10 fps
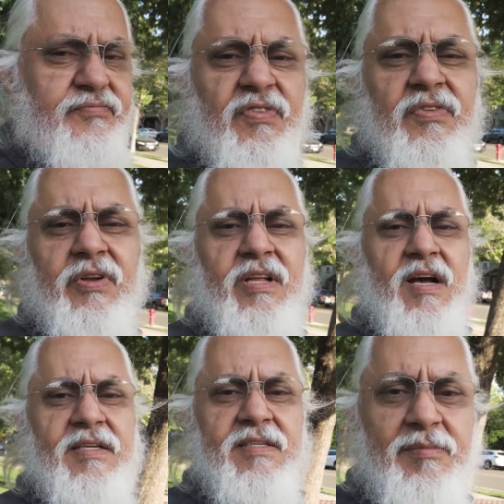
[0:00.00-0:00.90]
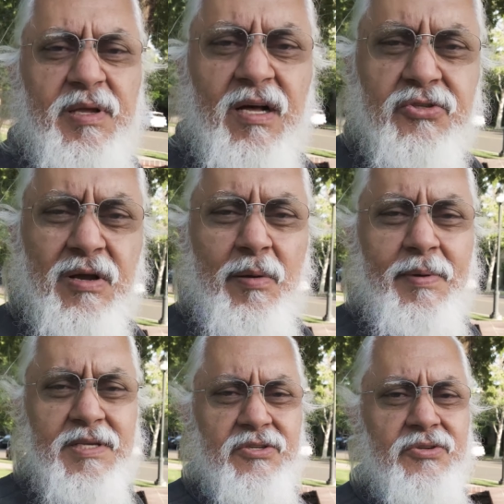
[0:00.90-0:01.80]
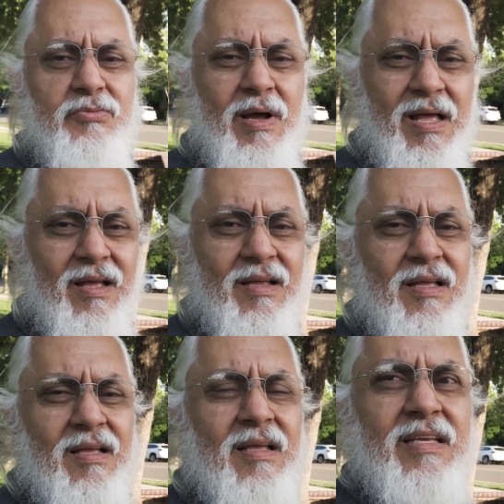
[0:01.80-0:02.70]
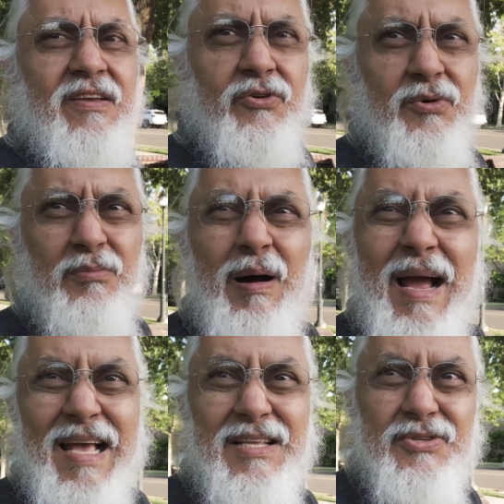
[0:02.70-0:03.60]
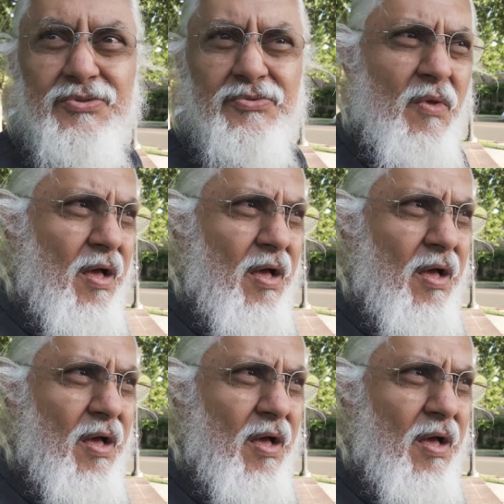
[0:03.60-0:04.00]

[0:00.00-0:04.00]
Feel free to contact me. I'll try my best to do give you my answers.